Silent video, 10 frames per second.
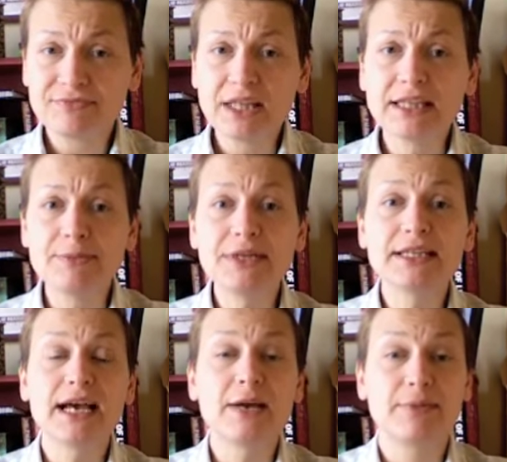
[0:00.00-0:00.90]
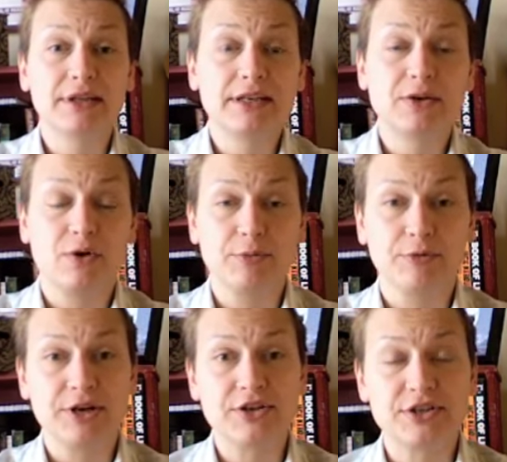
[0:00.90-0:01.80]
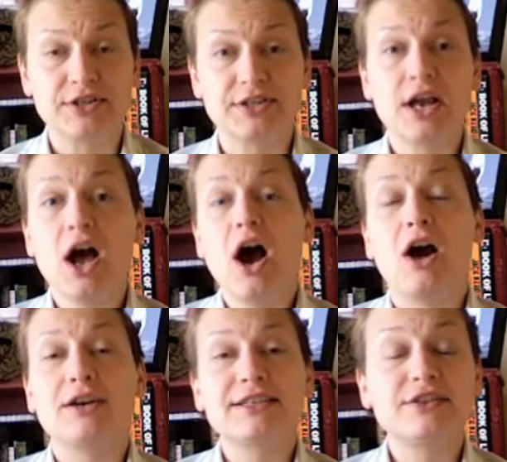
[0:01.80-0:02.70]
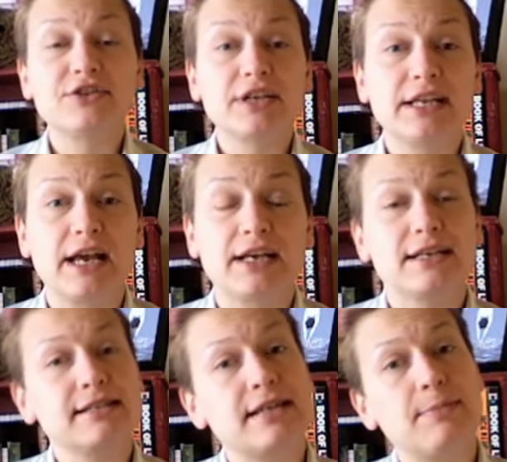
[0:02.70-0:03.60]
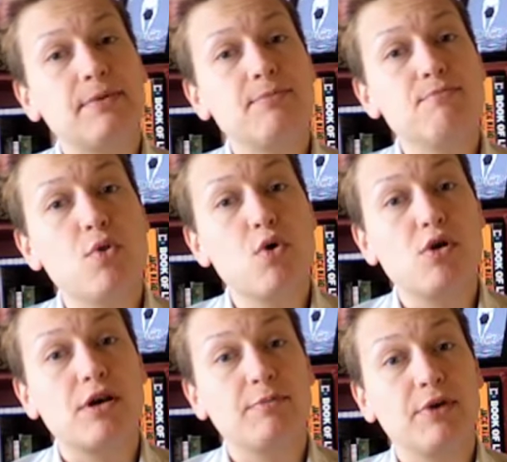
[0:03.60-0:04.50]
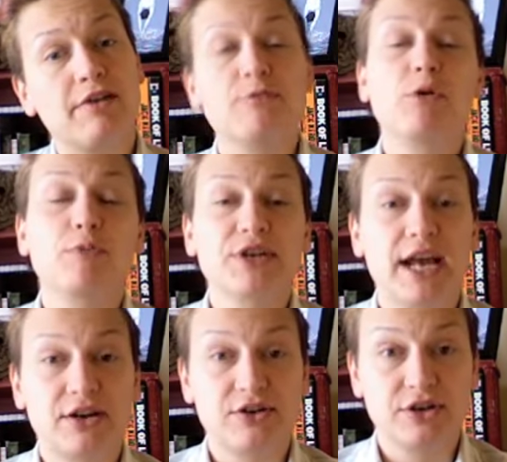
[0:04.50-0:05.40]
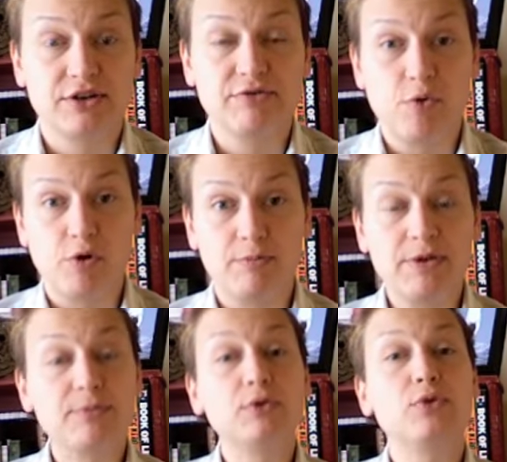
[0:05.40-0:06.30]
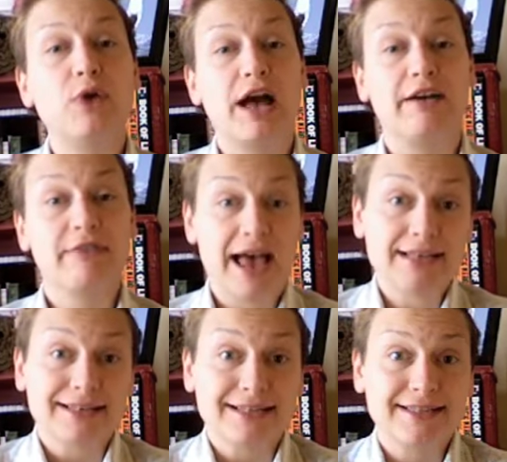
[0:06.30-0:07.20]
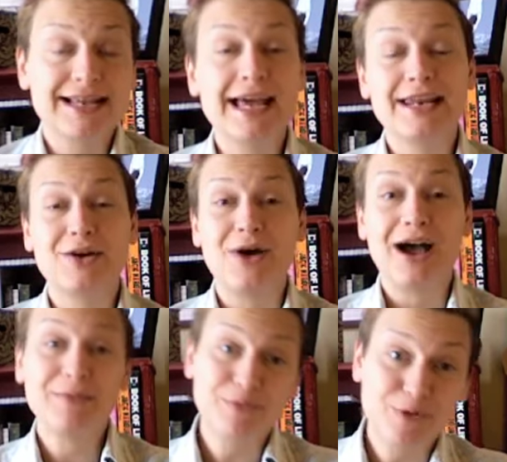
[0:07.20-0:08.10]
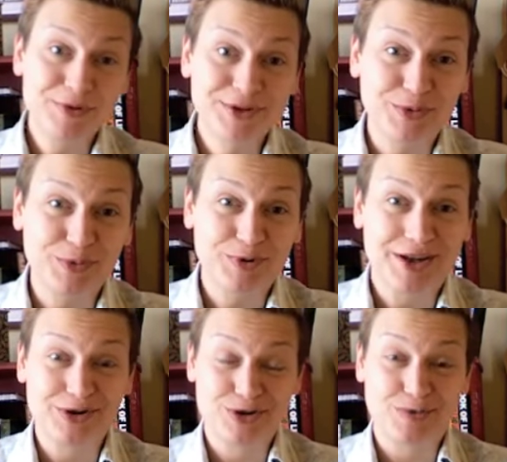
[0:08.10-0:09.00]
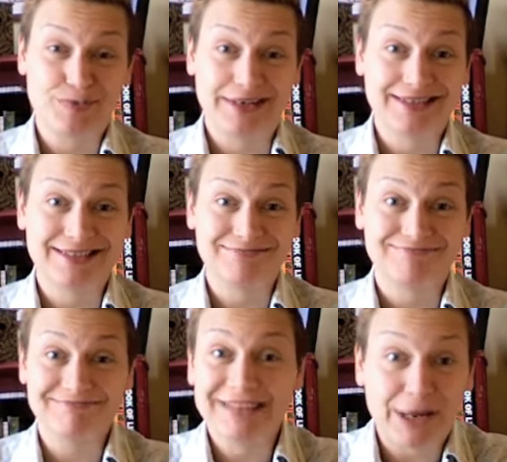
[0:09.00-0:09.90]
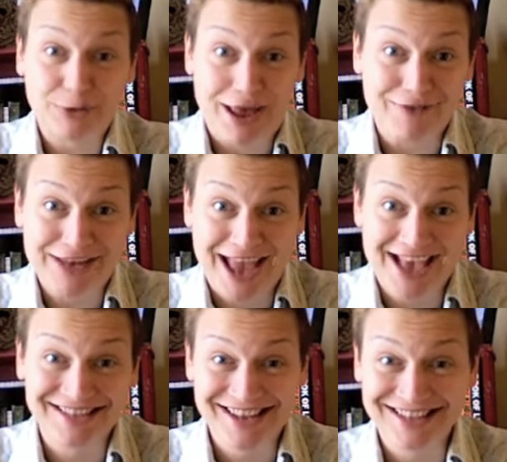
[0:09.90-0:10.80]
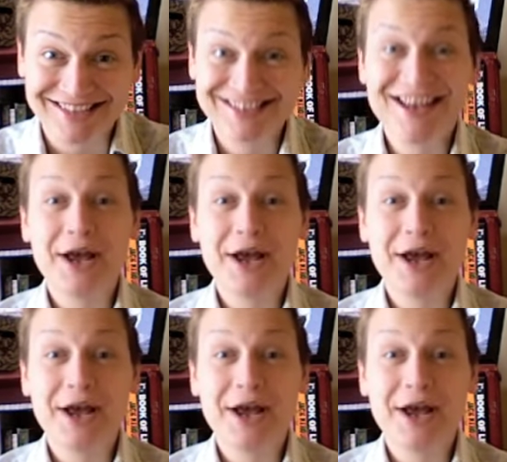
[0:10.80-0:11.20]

Limited liability corporations are essentially like a step more protection for people who have assets. Now, I'm forming a sole proprietorship because I don't have any assets,